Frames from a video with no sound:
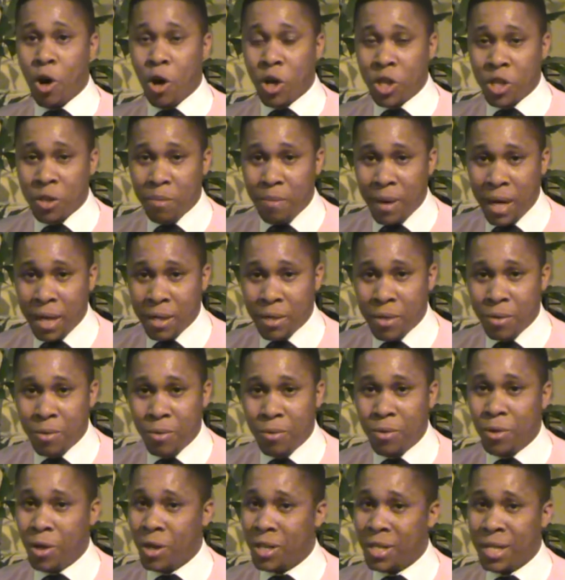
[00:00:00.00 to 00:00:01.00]
husband
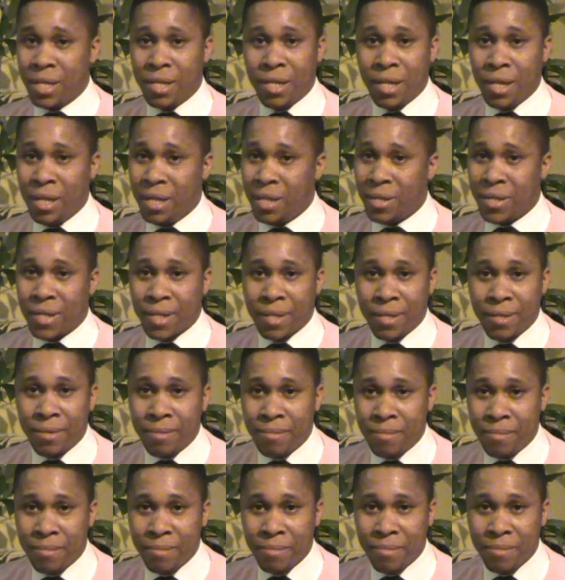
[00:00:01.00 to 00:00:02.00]
who doesn't listen.
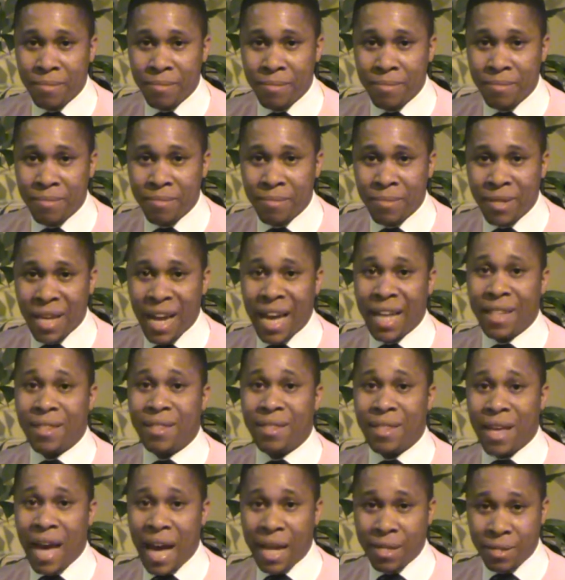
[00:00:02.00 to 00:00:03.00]

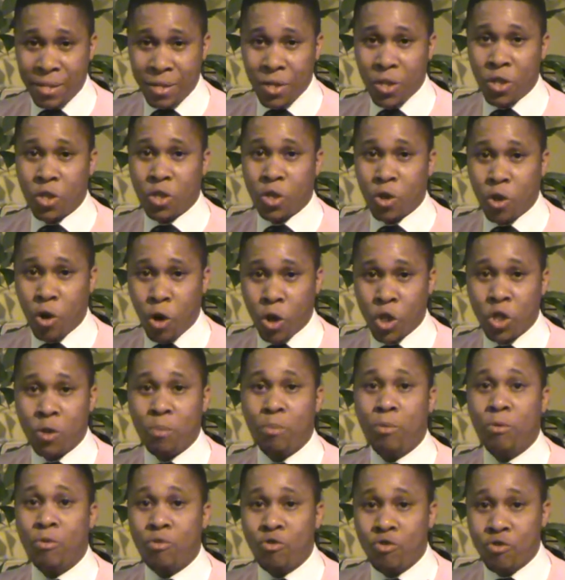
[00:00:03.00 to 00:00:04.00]
And that is
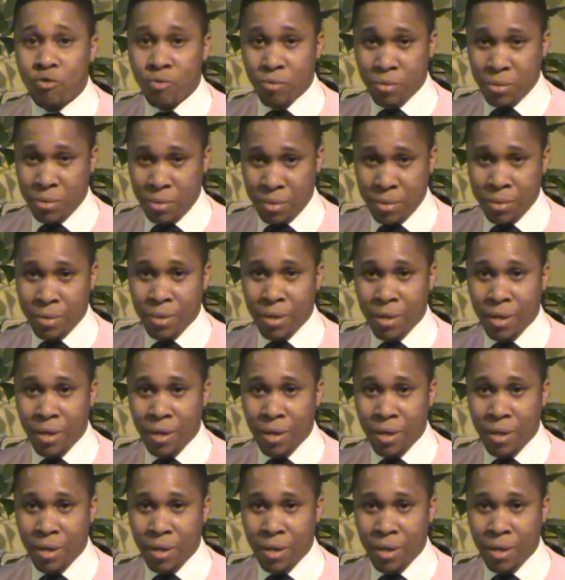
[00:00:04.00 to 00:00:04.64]
gospel truth.